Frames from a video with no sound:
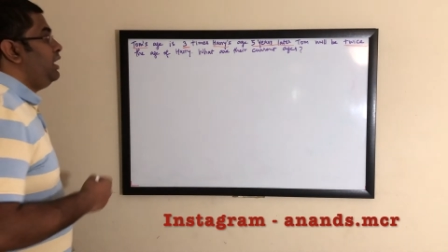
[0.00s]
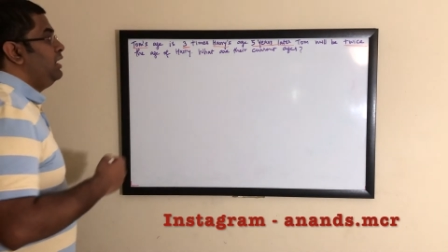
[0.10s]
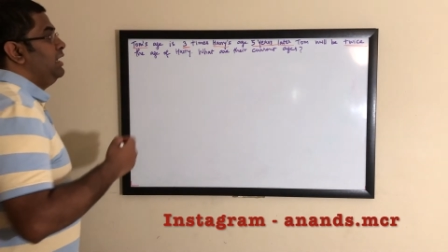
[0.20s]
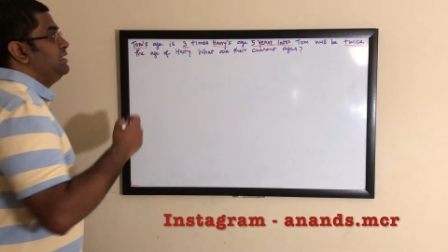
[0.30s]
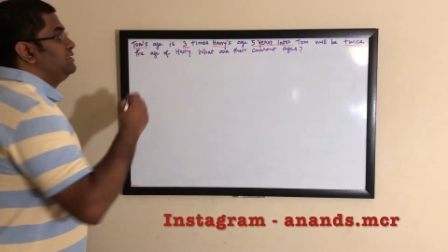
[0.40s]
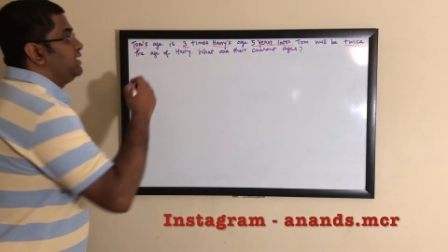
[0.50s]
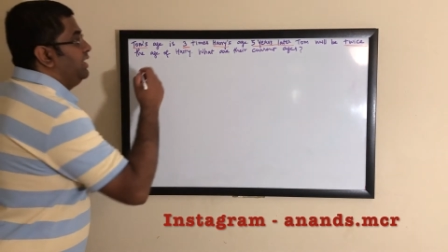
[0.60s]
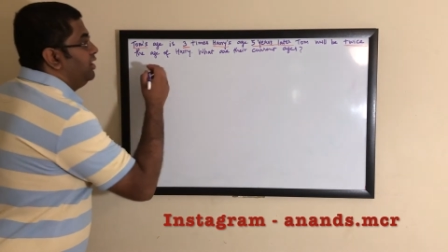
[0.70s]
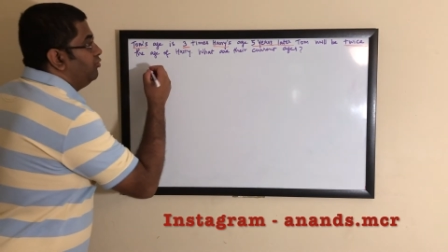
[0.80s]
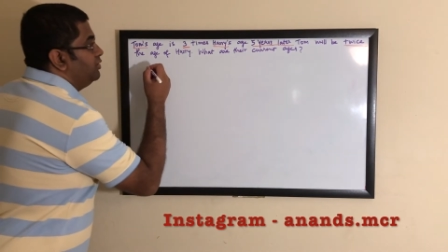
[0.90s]
Let us
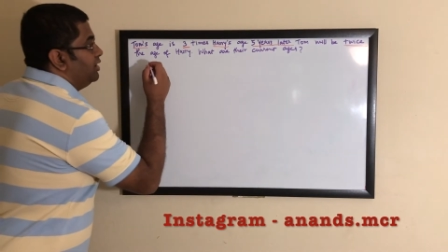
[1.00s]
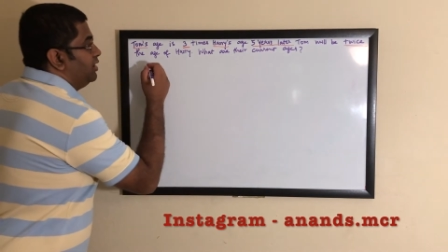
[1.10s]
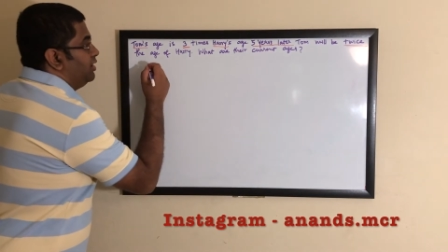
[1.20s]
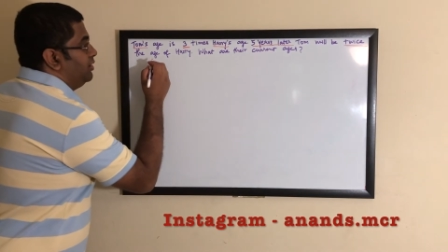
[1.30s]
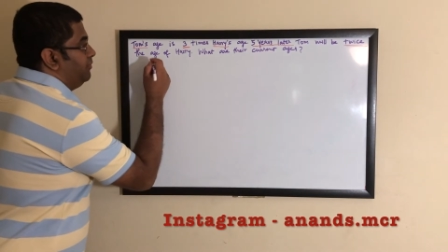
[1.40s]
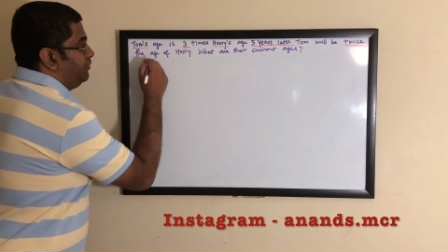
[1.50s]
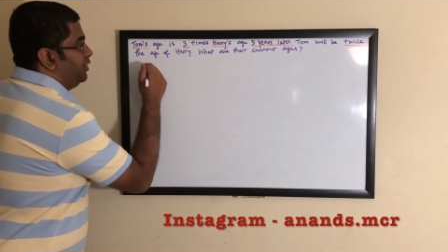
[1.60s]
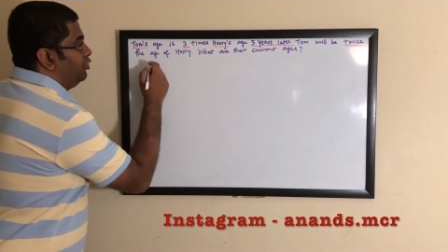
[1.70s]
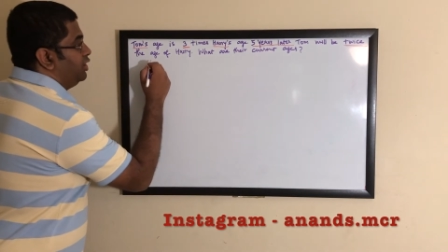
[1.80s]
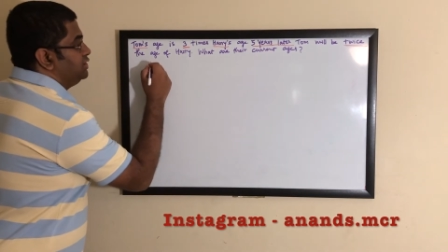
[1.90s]
write down the
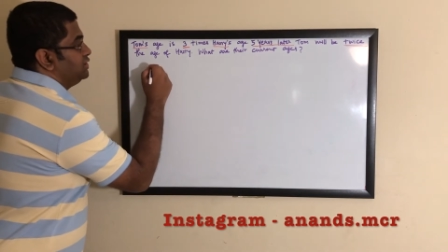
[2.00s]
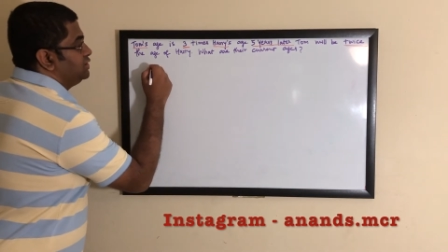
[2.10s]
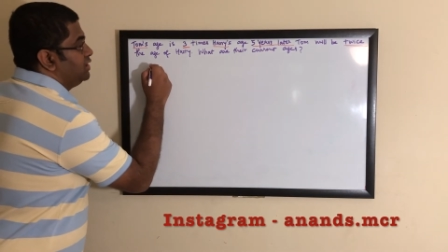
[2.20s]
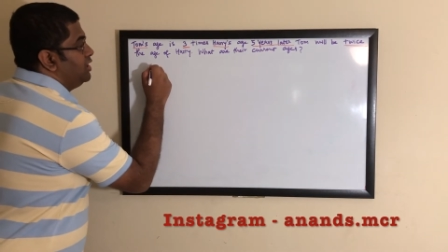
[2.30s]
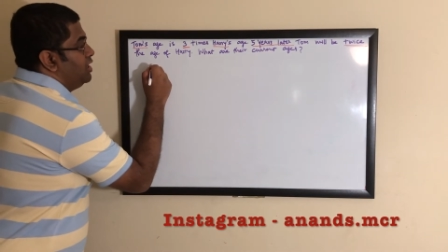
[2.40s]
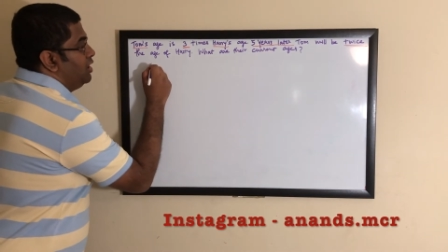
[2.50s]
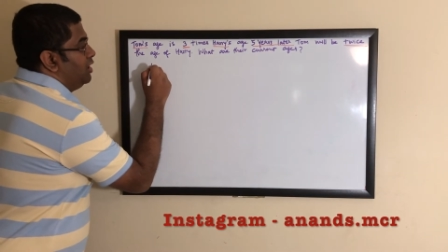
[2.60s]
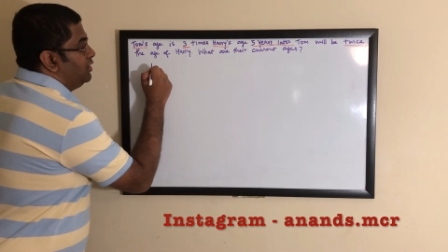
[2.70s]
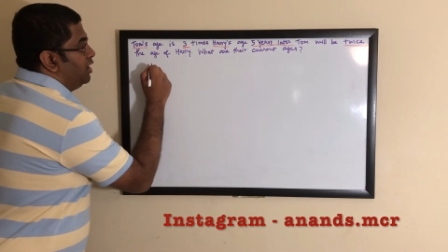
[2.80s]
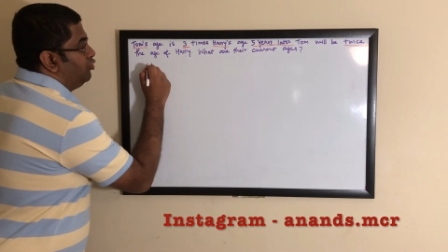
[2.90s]
notations.
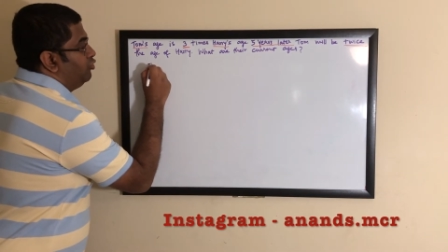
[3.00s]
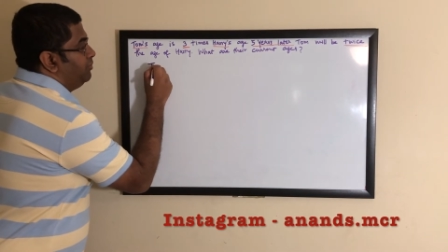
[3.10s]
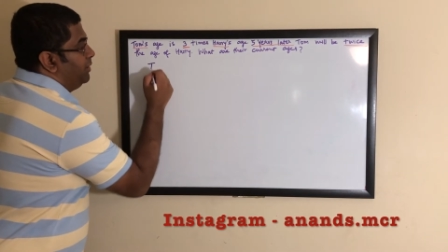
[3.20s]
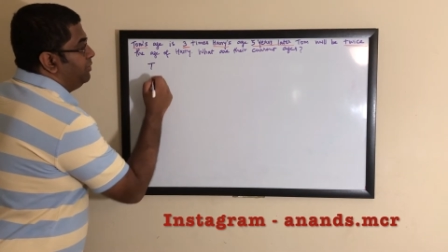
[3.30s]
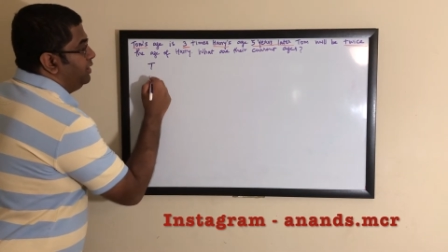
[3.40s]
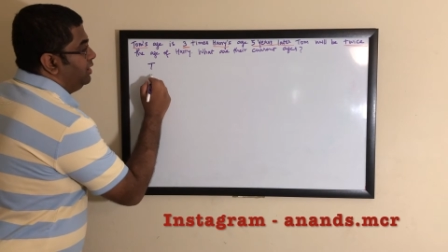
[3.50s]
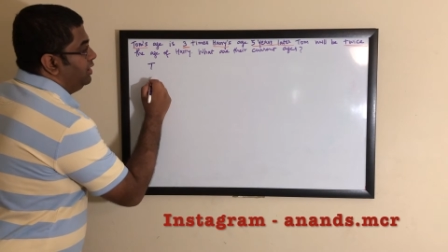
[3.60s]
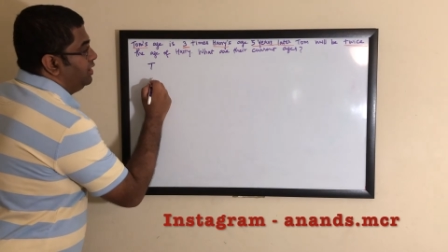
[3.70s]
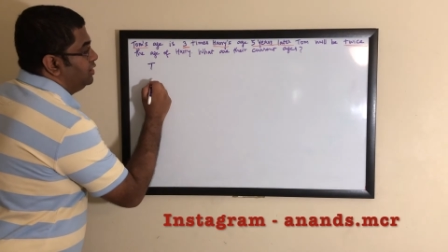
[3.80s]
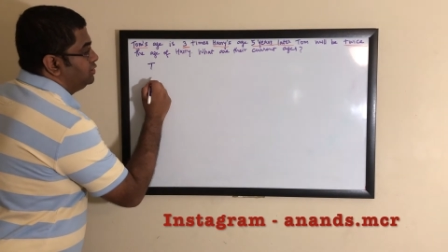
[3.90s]
There are two people,
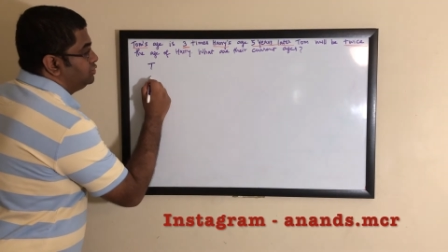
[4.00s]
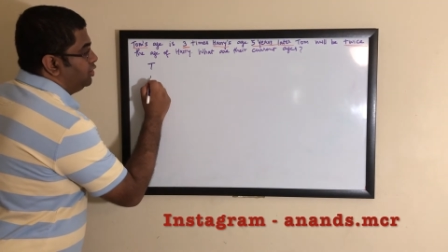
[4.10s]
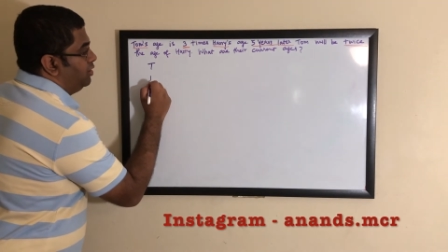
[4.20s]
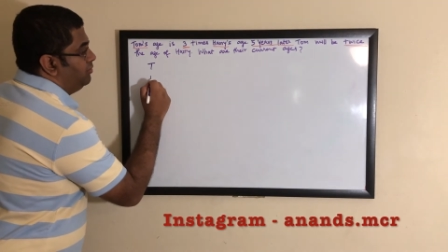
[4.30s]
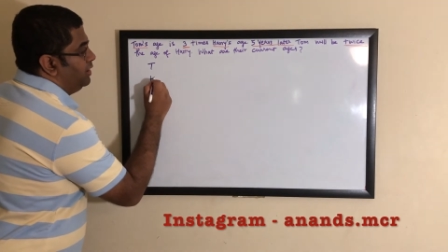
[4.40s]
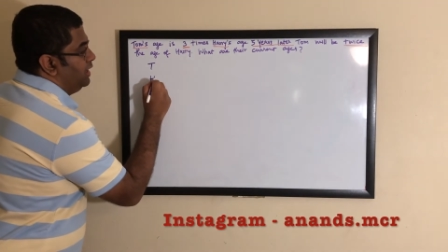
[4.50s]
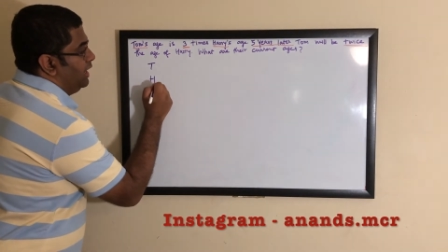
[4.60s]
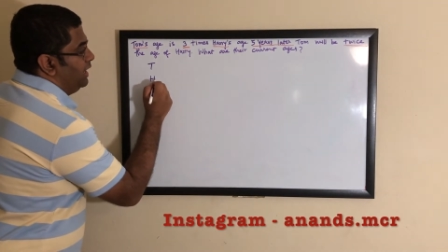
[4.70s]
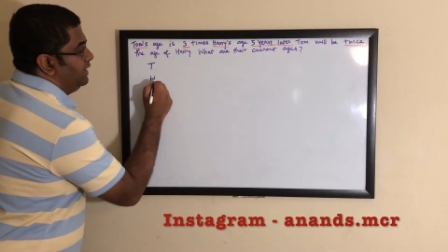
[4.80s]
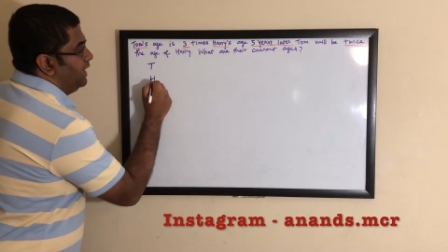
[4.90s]
Tom
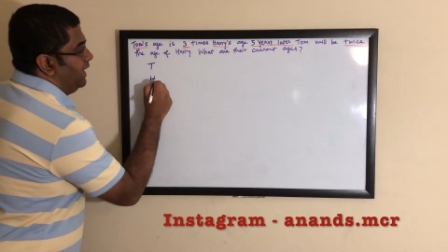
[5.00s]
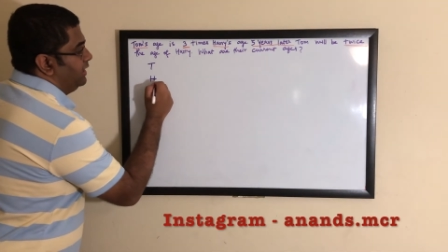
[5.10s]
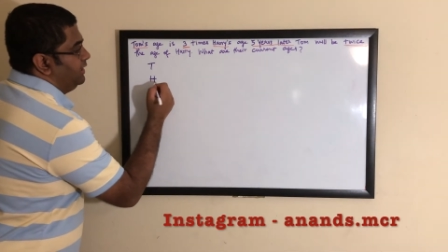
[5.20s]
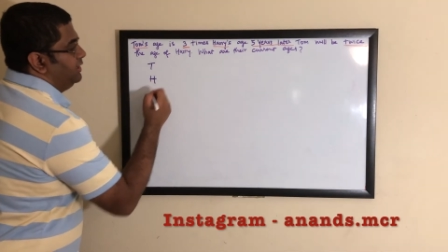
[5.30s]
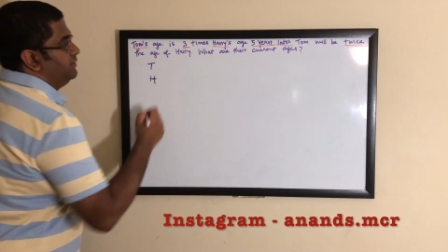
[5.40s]
and Harry,